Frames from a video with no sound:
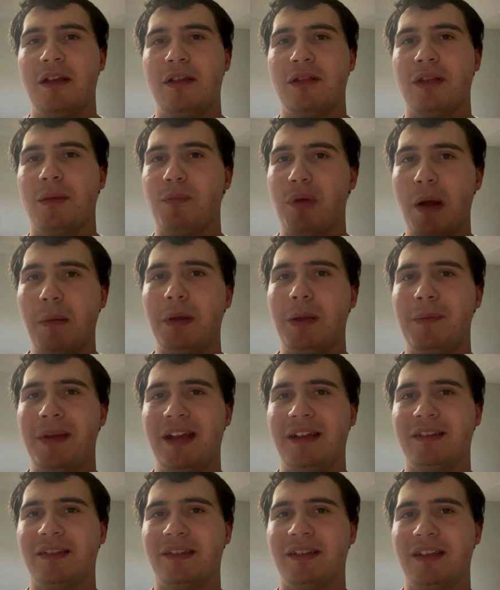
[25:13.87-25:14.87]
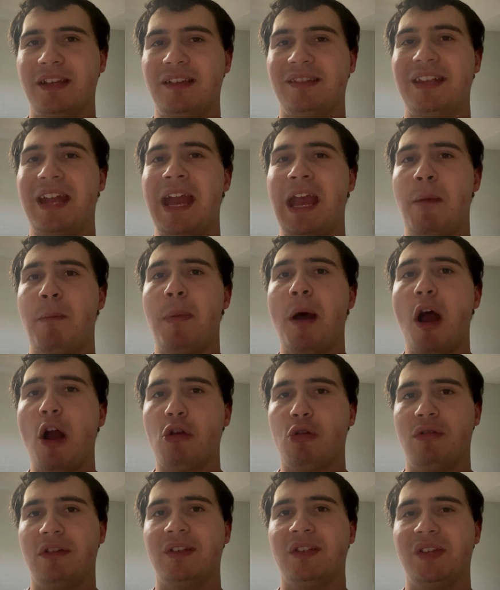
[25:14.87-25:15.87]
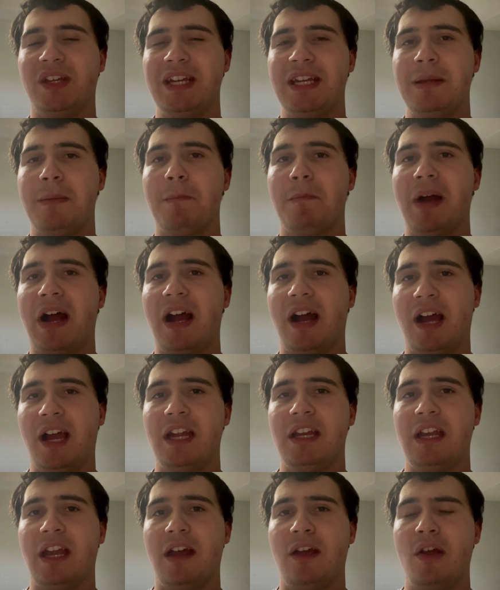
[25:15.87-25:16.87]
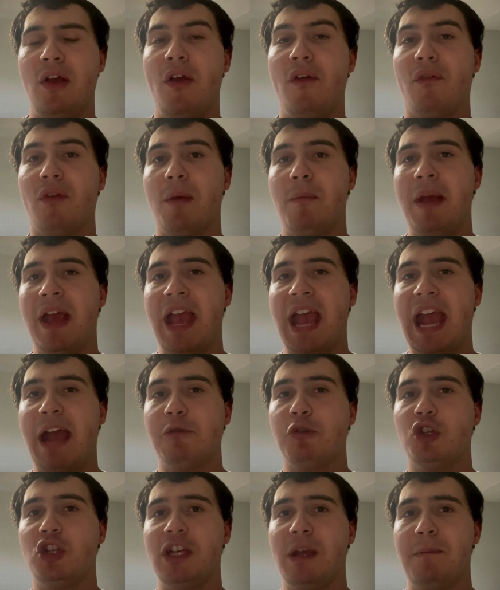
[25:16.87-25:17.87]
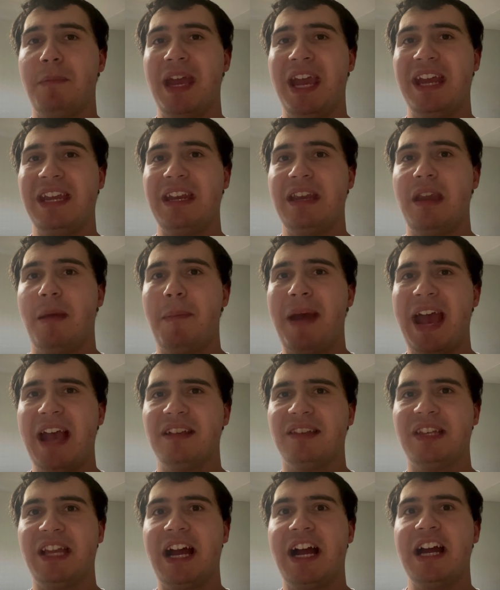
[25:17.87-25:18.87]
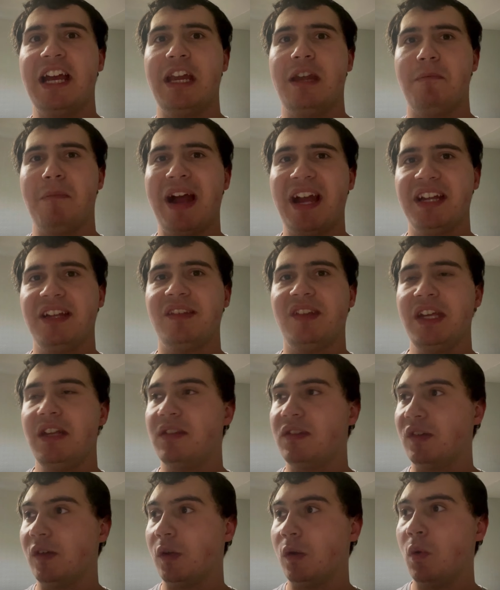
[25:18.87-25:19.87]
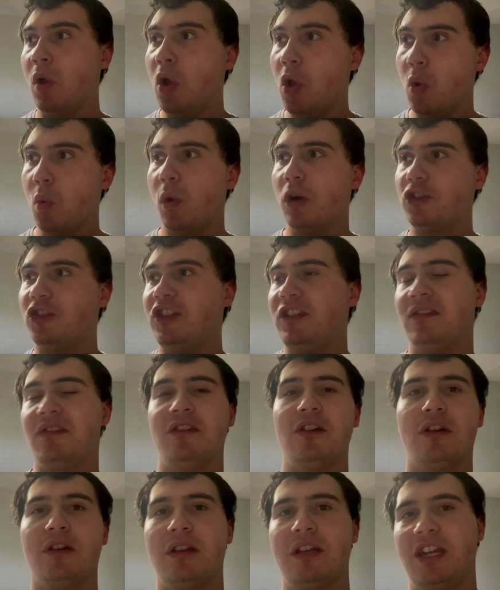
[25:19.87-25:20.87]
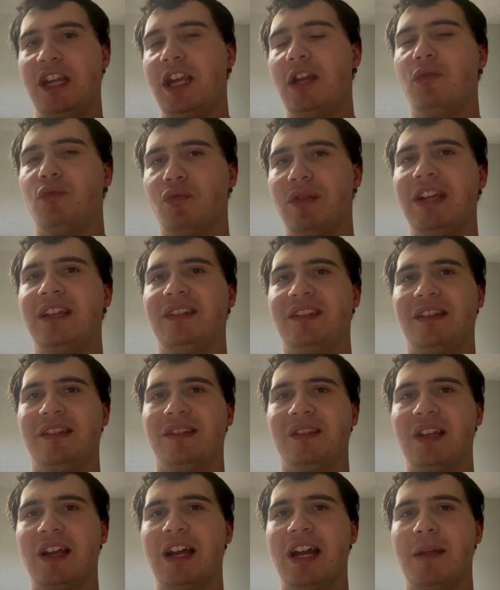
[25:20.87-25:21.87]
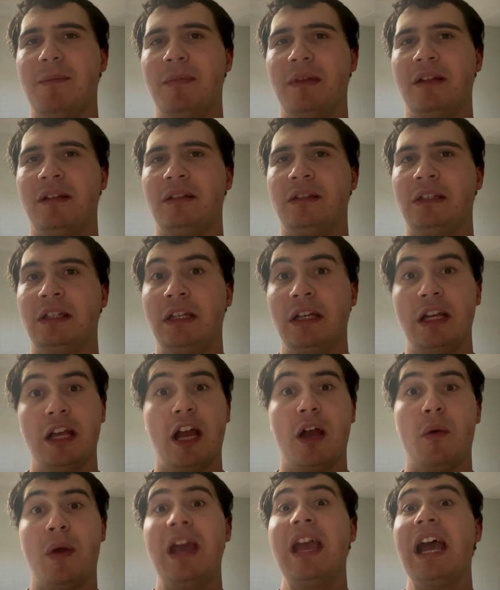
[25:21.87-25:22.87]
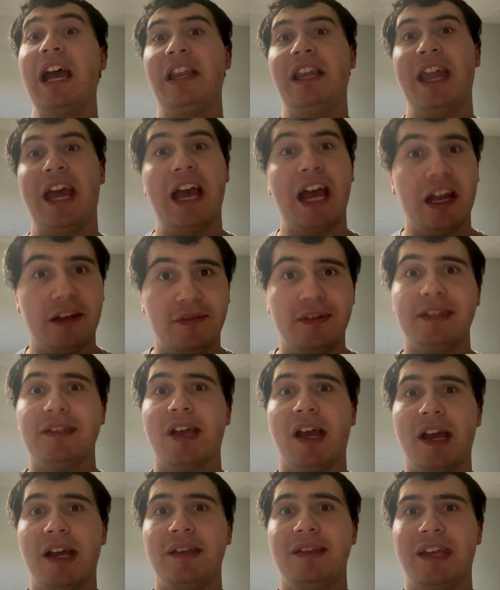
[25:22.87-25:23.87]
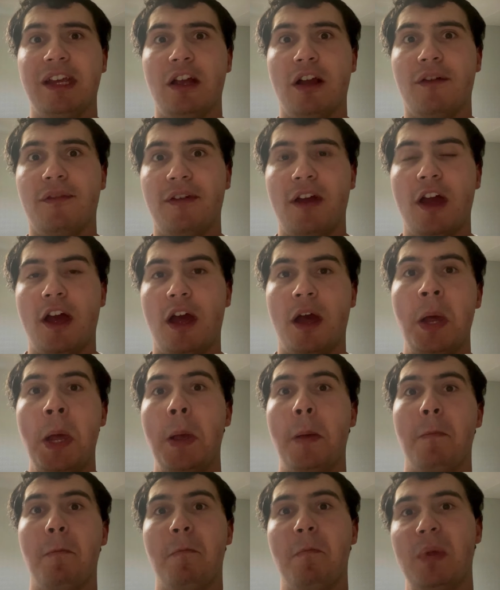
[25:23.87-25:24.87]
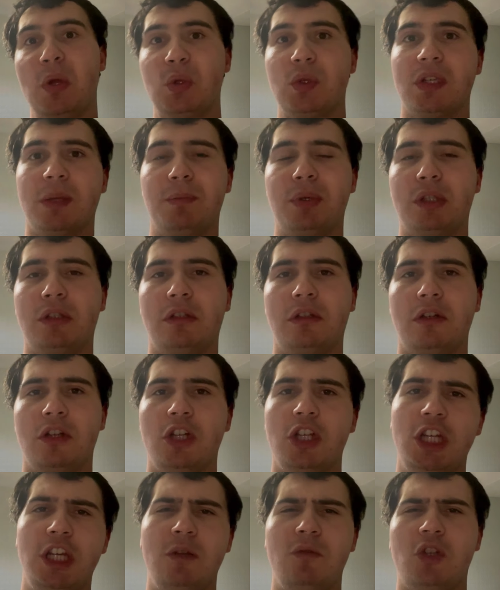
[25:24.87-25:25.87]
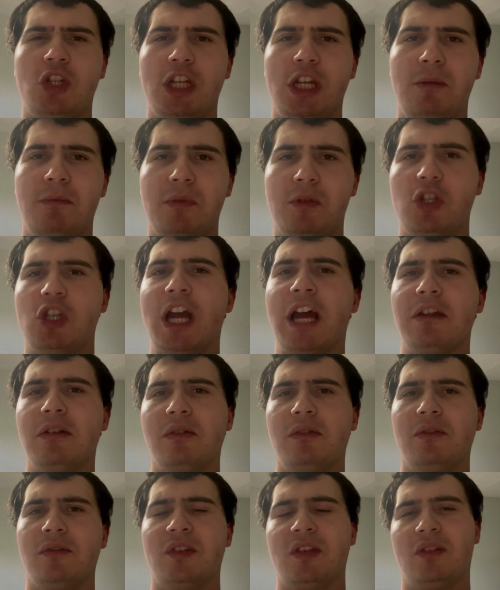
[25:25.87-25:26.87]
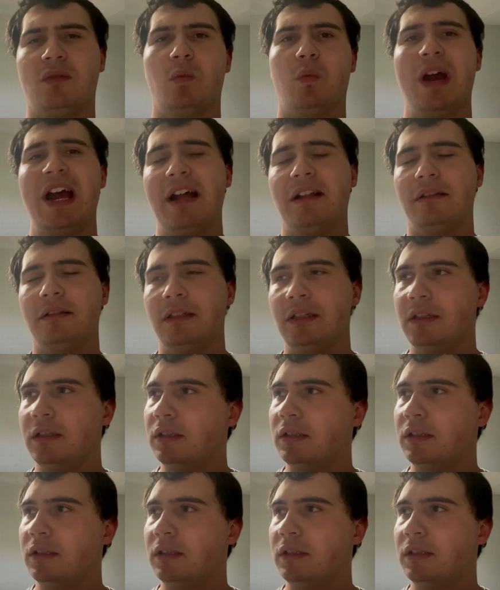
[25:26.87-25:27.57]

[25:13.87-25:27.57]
the problem is, is the hypocrisy behind it, from how she appeared in the past, high and mighty, to what she's done in recent time. Oh, and advertising of her multiple YouTube channels as well.